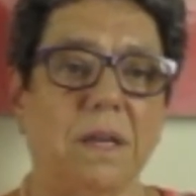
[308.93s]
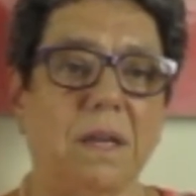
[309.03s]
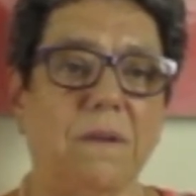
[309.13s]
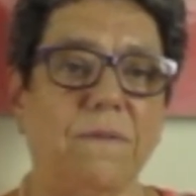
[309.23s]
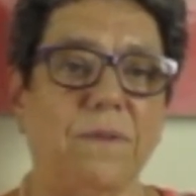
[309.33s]

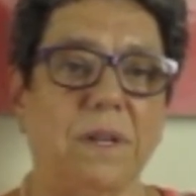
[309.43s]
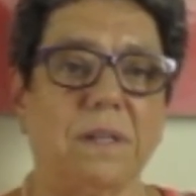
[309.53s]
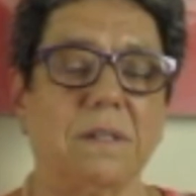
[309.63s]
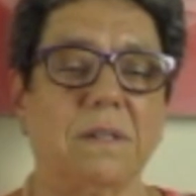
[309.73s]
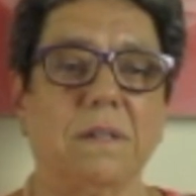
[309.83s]

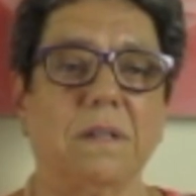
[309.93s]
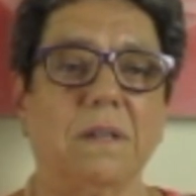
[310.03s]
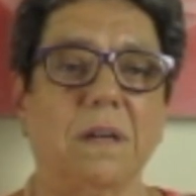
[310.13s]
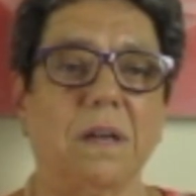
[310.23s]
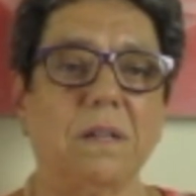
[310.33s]
infinite,
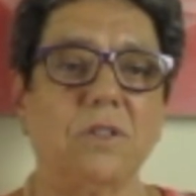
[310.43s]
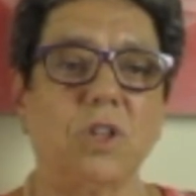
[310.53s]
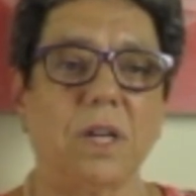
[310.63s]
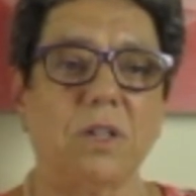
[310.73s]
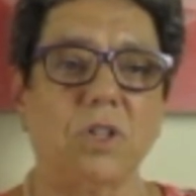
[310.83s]

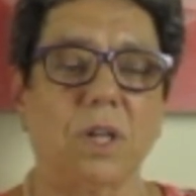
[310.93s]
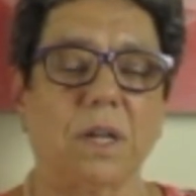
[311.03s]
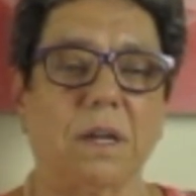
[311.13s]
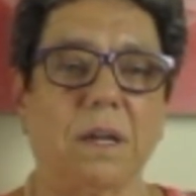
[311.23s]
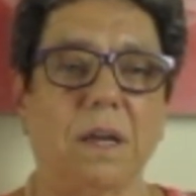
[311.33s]

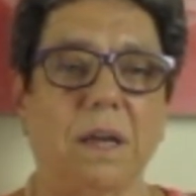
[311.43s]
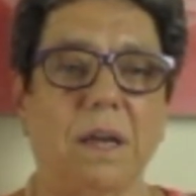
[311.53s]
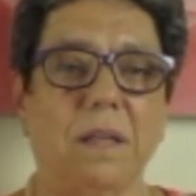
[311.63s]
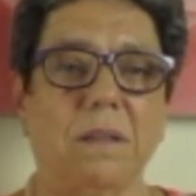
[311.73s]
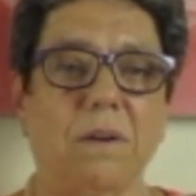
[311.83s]
unchanging,
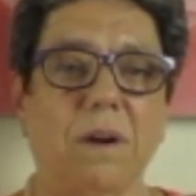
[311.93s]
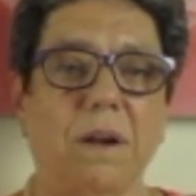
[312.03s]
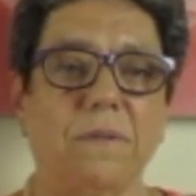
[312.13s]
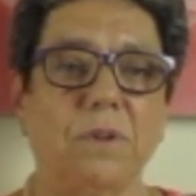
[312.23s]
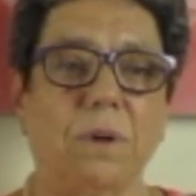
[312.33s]
and
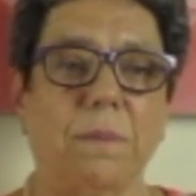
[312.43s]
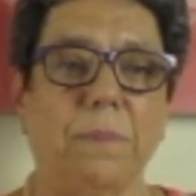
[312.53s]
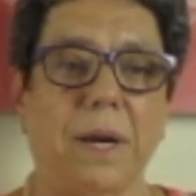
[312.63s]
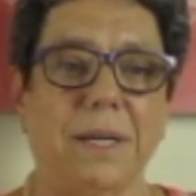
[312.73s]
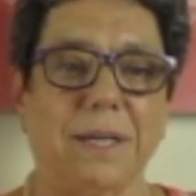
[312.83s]
thereafter
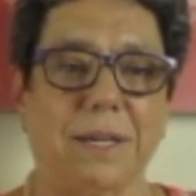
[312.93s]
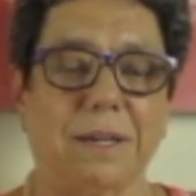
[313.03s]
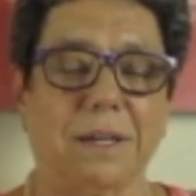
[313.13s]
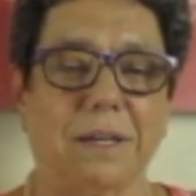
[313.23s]
abiding.